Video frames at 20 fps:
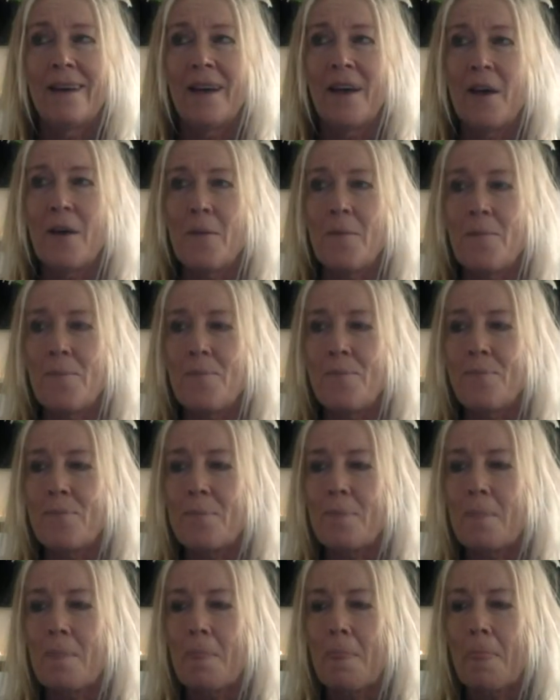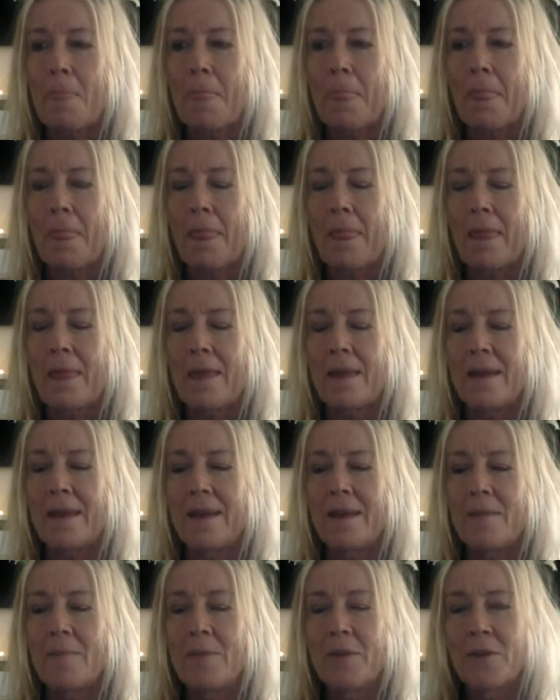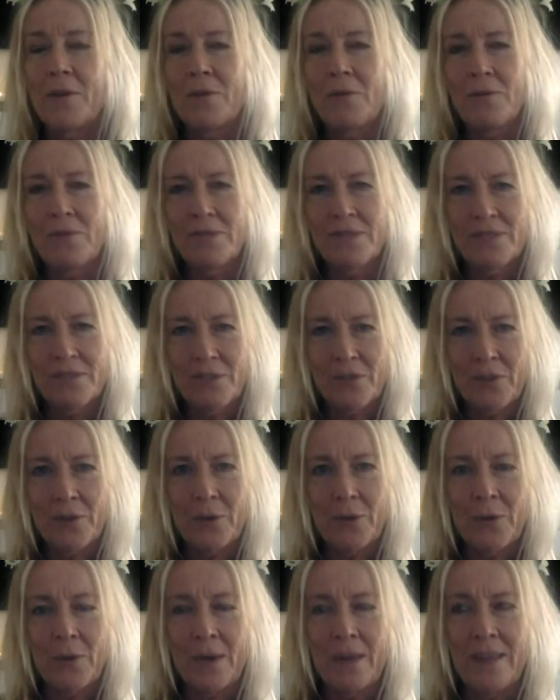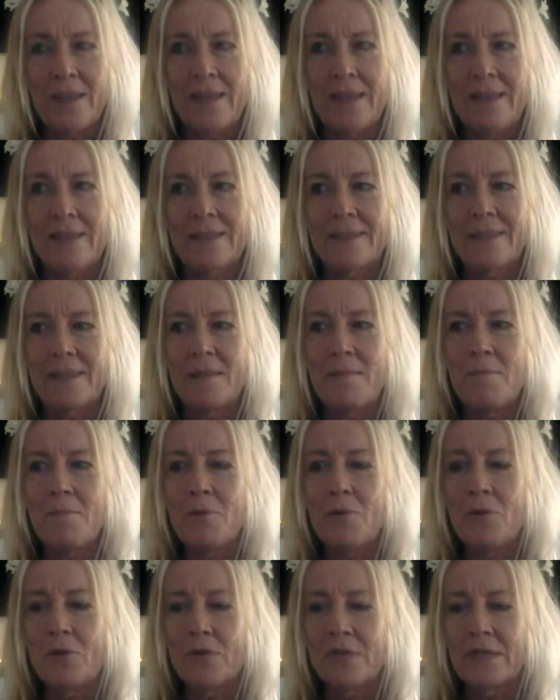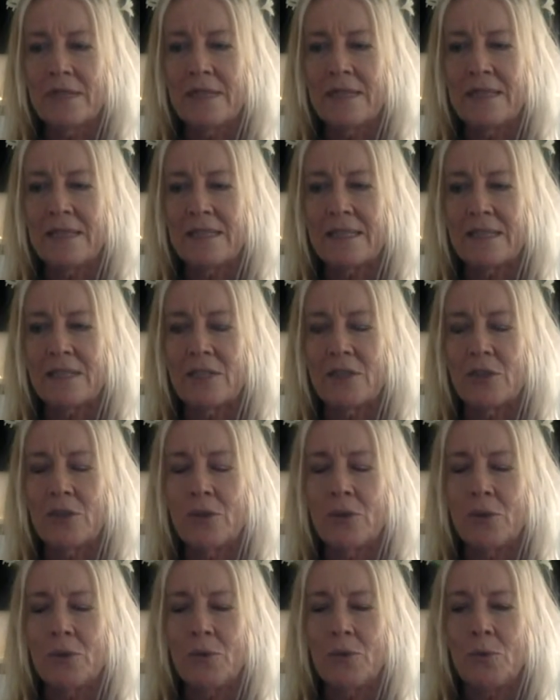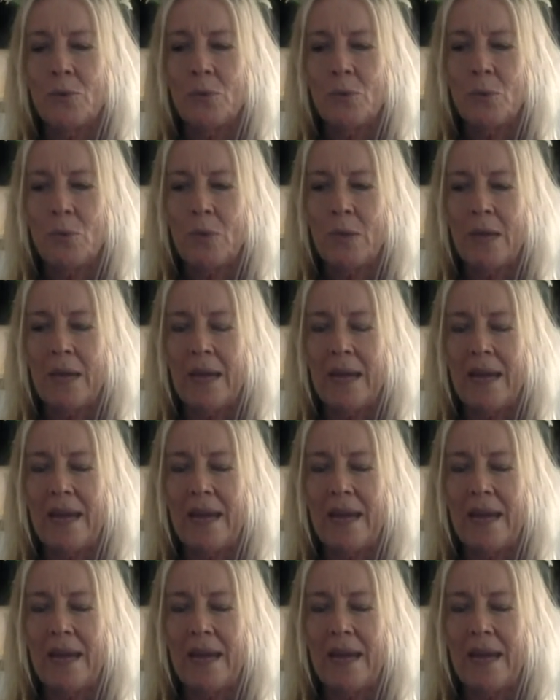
Um, but also, I think it's important to